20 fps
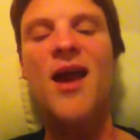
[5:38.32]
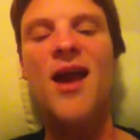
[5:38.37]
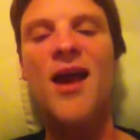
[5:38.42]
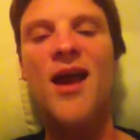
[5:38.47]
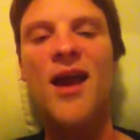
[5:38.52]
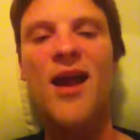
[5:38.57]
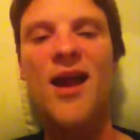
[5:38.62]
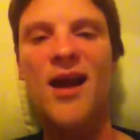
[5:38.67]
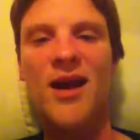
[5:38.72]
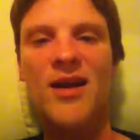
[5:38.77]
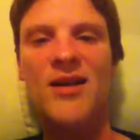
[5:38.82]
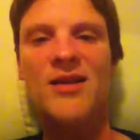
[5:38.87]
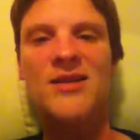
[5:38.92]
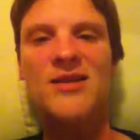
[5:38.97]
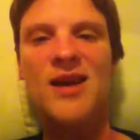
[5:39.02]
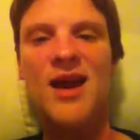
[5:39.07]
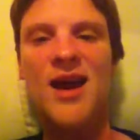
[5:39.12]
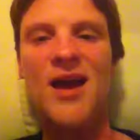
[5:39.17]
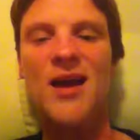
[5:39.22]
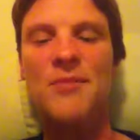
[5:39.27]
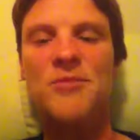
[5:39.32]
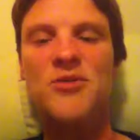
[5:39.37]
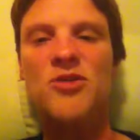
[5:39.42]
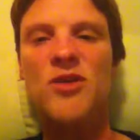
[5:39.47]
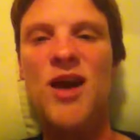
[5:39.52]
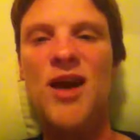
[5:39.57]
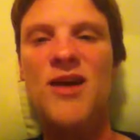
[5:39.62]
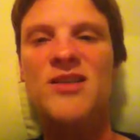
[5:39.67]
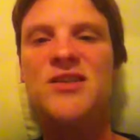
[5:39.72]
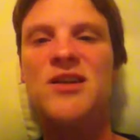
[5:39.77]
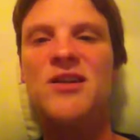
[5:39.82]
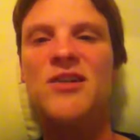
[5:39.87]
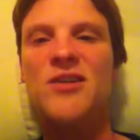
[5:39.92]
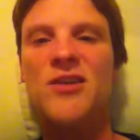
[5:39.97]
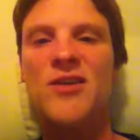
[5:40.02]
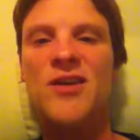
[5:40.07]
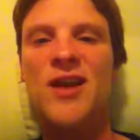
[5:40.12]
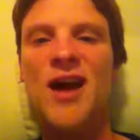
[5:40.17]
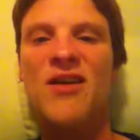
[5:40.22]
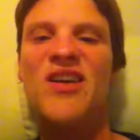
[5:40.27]
And I am trying to
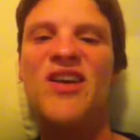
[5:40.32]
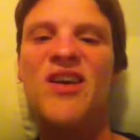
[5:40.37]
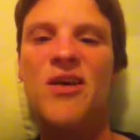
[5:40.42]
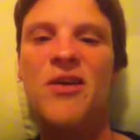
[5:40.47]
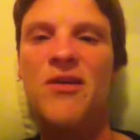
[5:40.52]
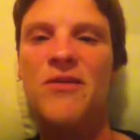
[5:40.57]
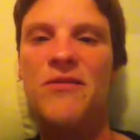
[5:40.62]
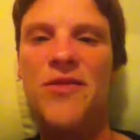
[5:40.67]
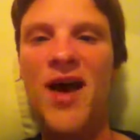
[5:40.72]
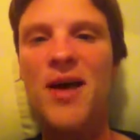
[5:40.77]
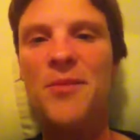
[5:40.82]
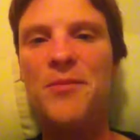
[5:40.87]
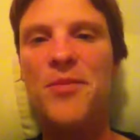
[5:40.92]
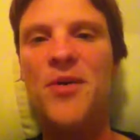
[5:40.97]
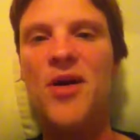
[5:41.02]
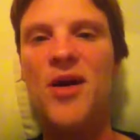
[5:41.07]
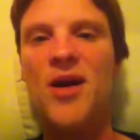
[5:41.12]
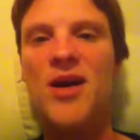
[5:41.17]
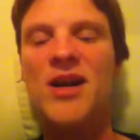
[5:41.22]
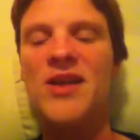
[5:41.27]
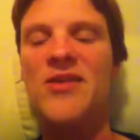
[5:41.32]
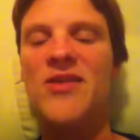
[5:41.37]
learn how to curve that part.